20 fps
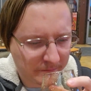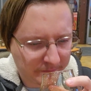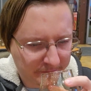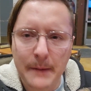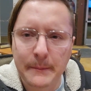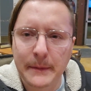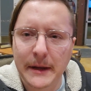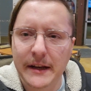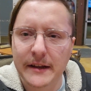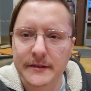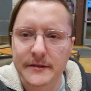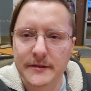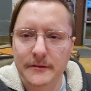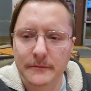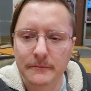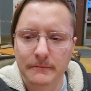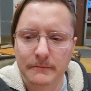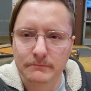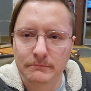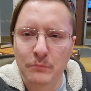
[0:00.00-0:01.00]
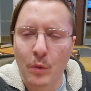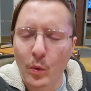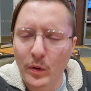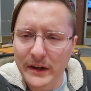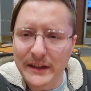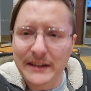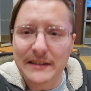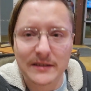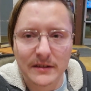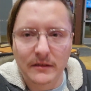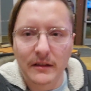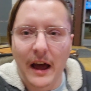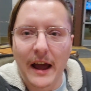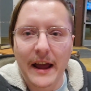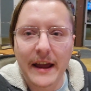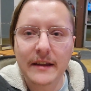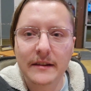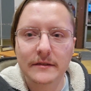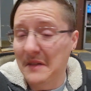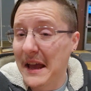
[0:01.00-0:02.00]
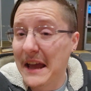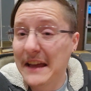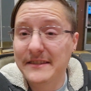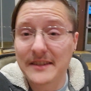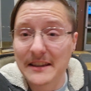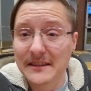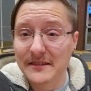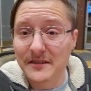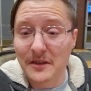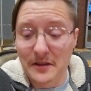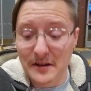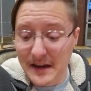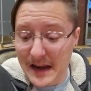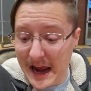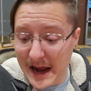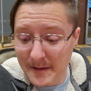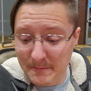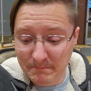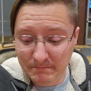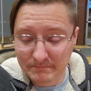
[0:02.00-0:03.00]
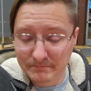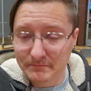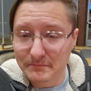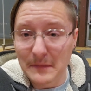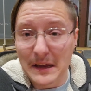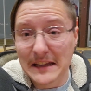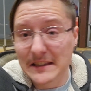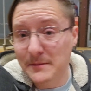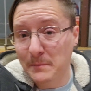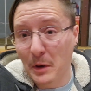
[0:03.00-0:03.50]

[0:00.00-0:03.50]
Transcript: I mean, it's Morning Delight. It's in the name. It's